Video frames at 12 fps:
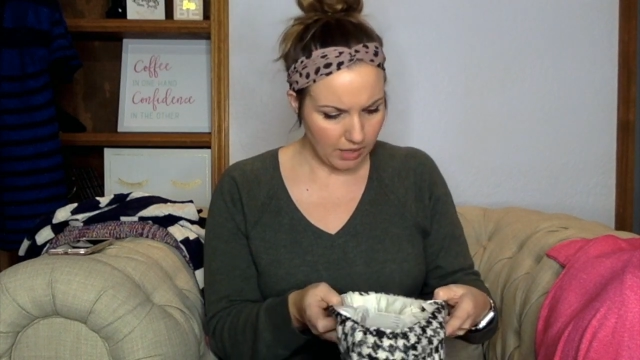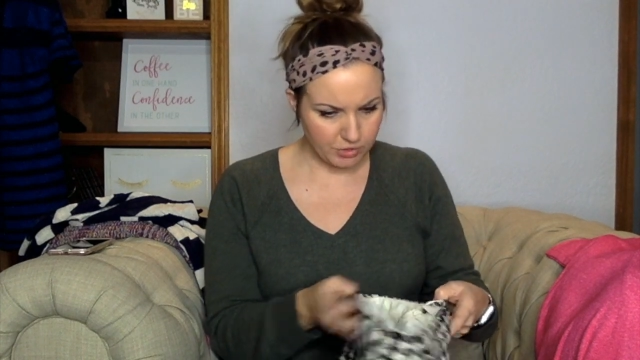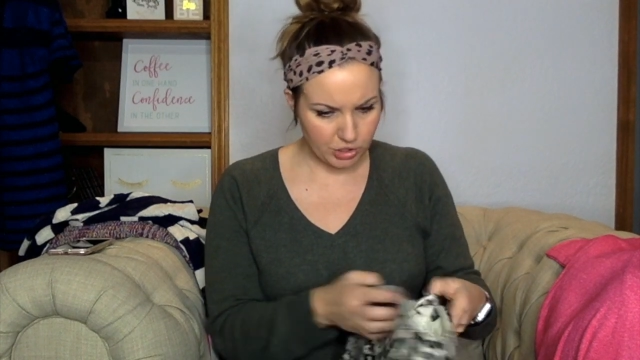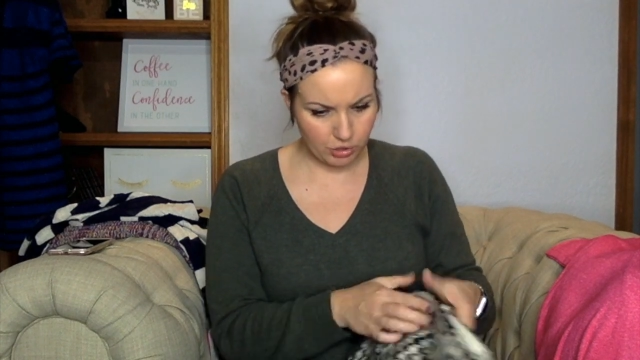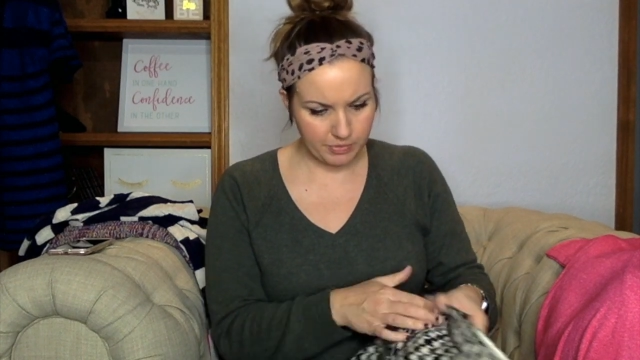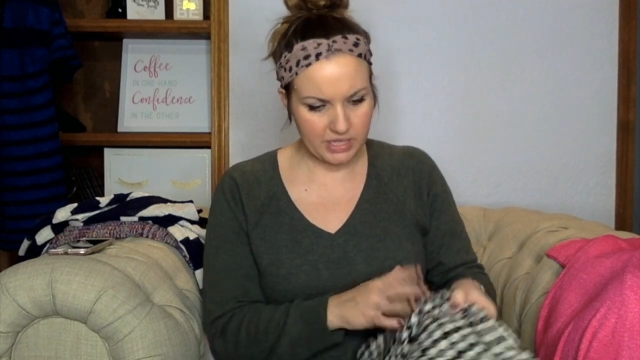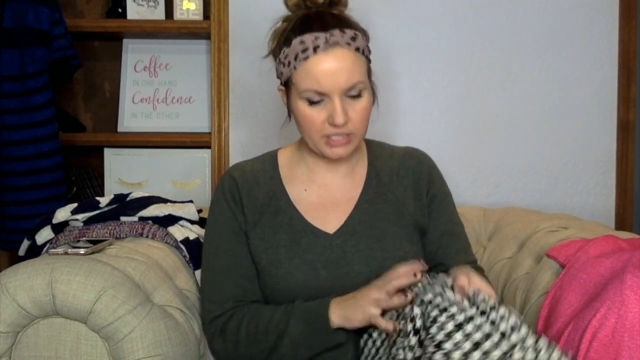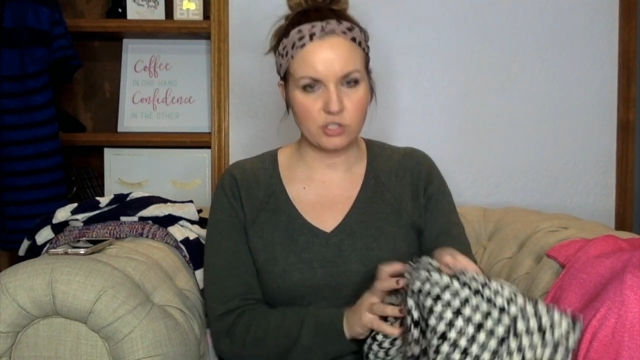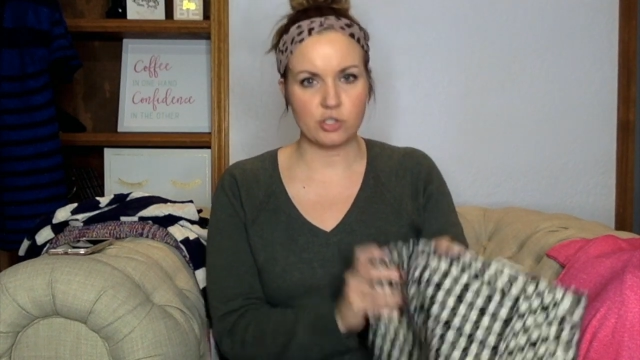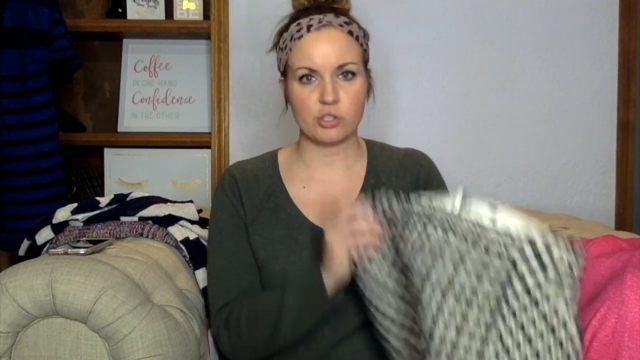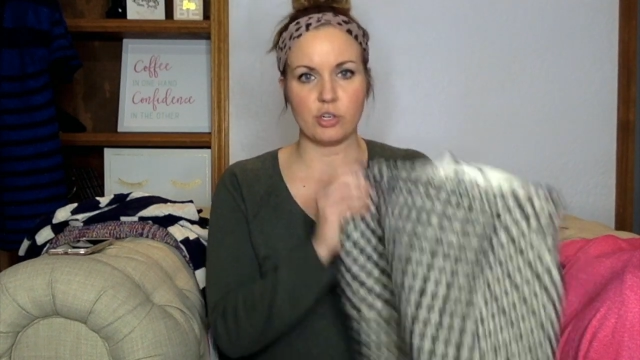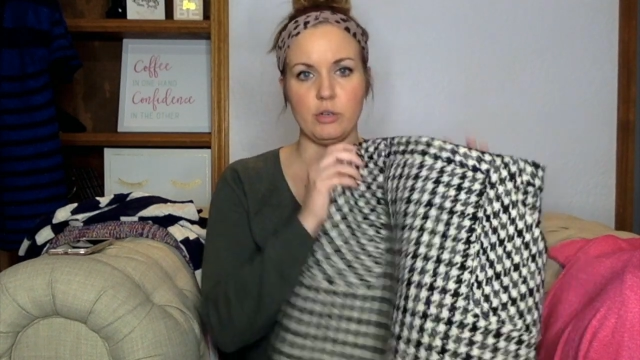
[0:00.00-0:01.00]
She told me this
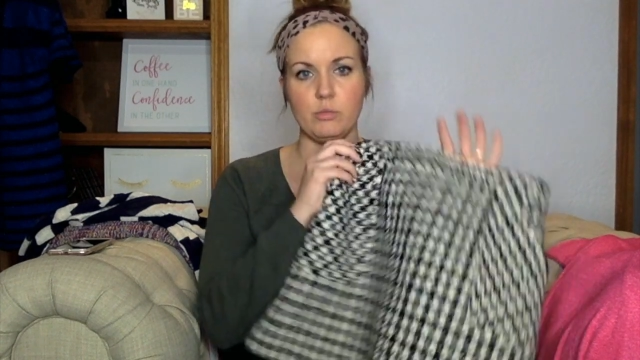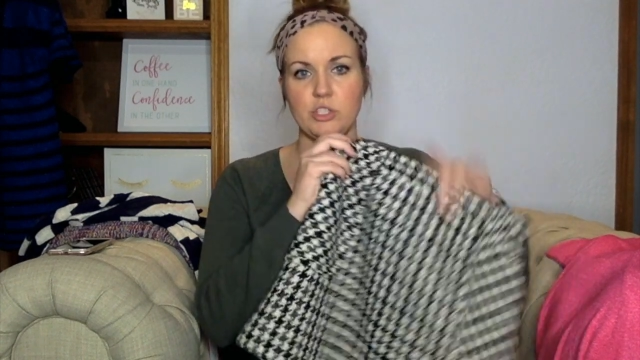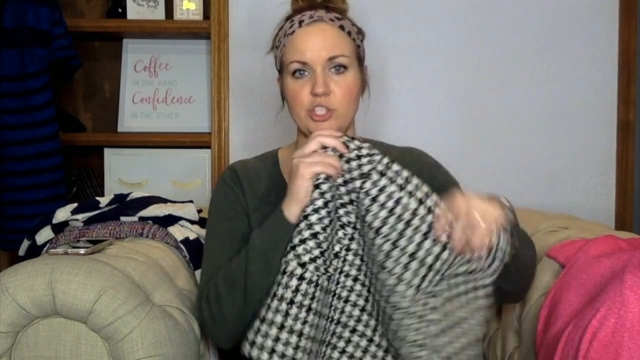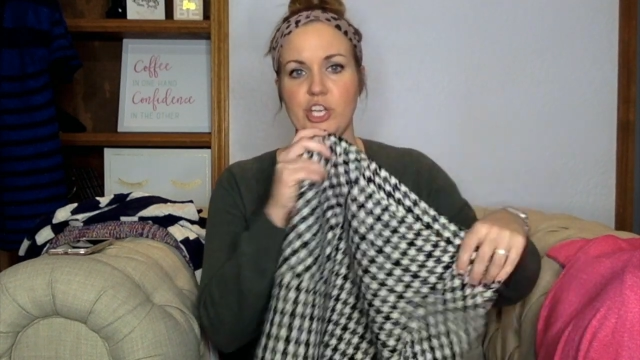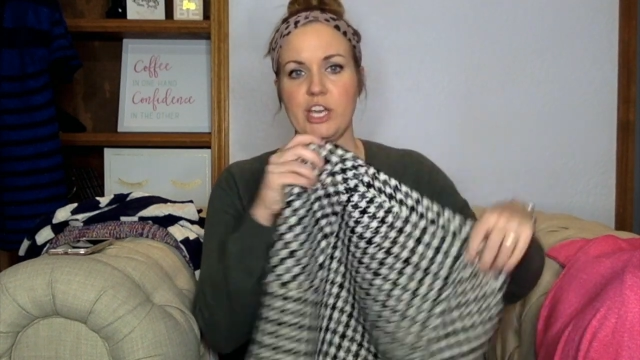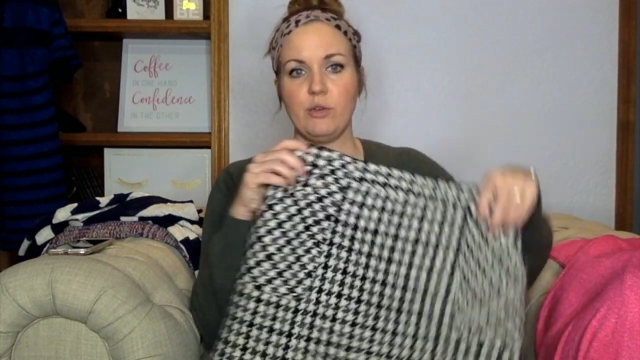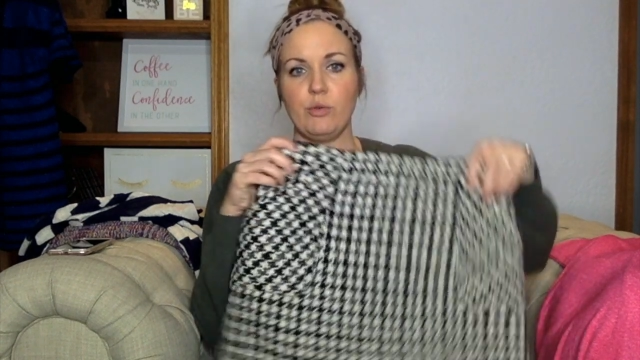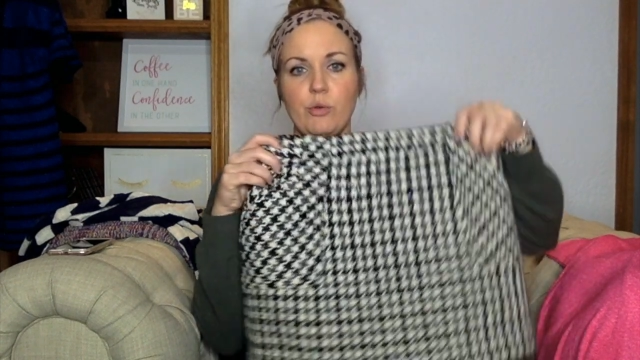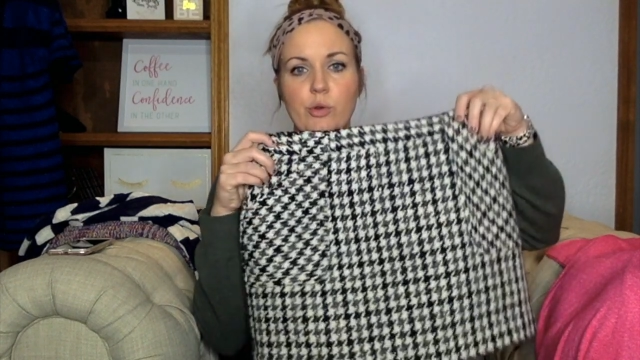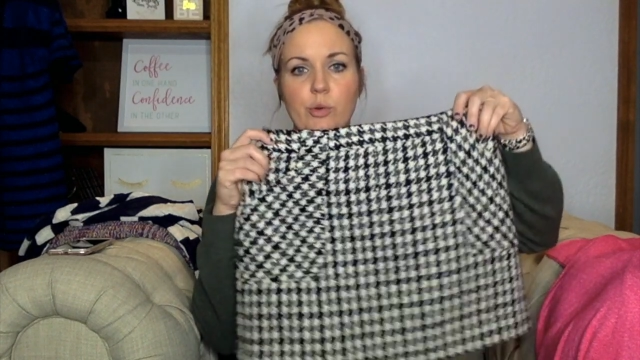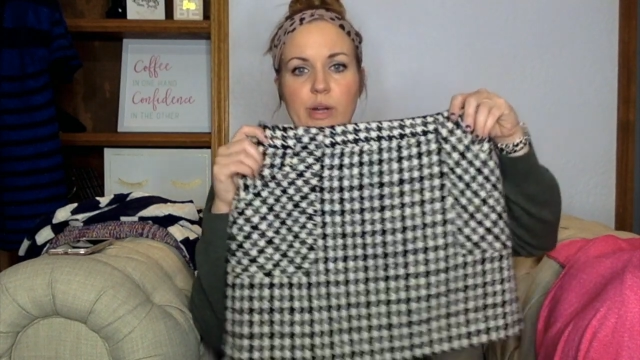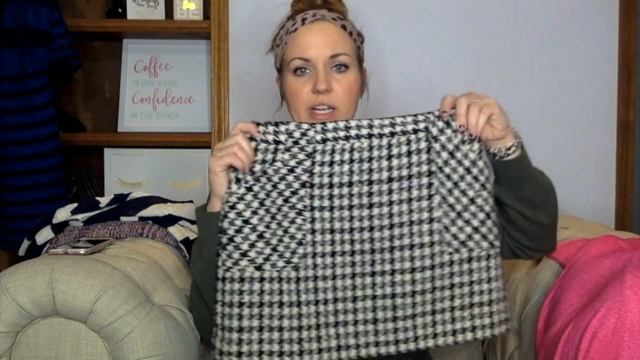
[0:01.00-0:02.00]
skirt was J.
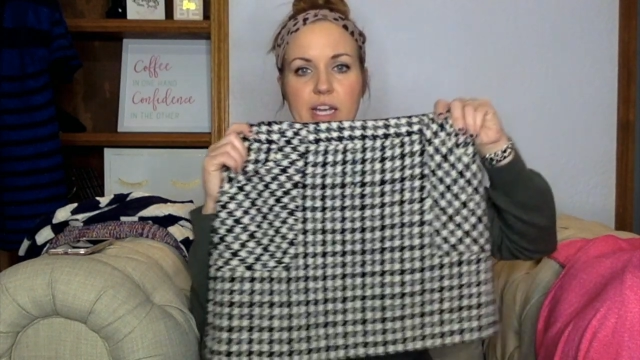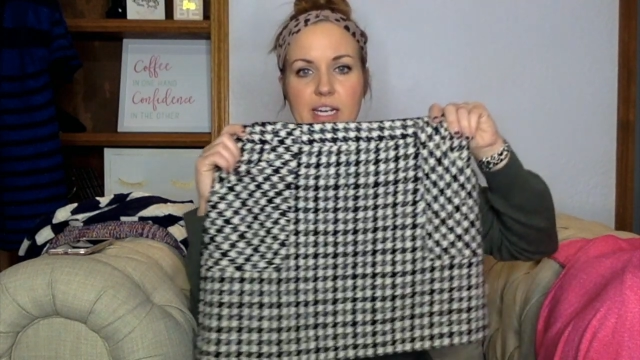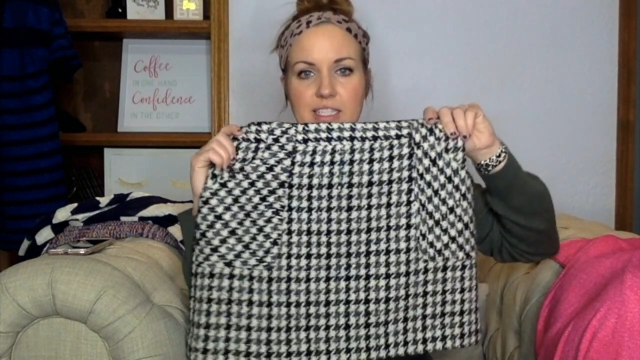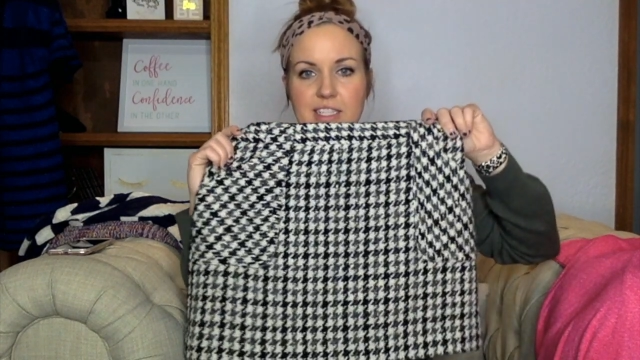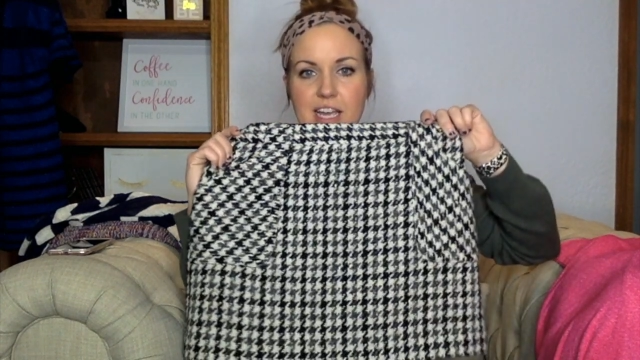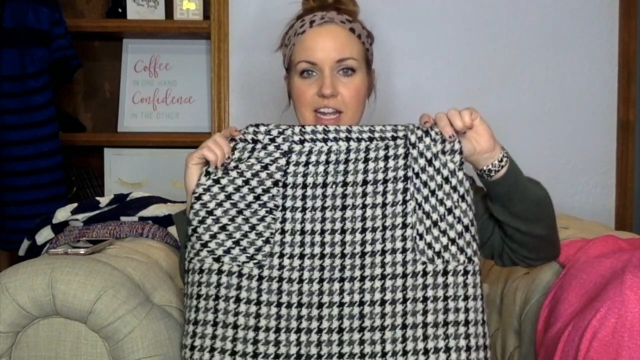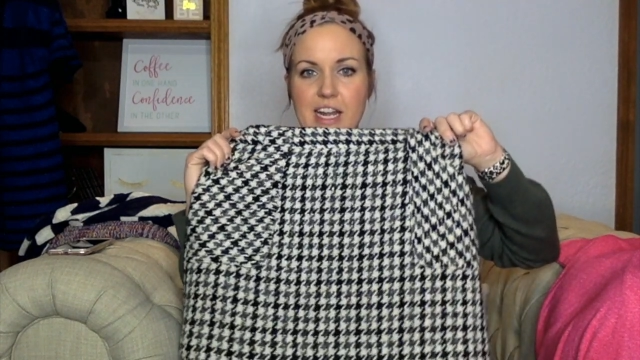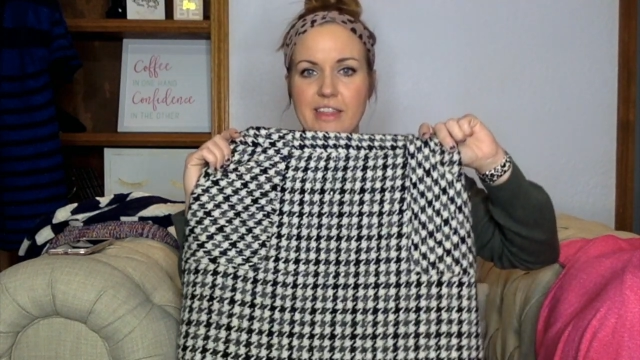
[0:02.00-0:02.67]
Crew, and I got excited.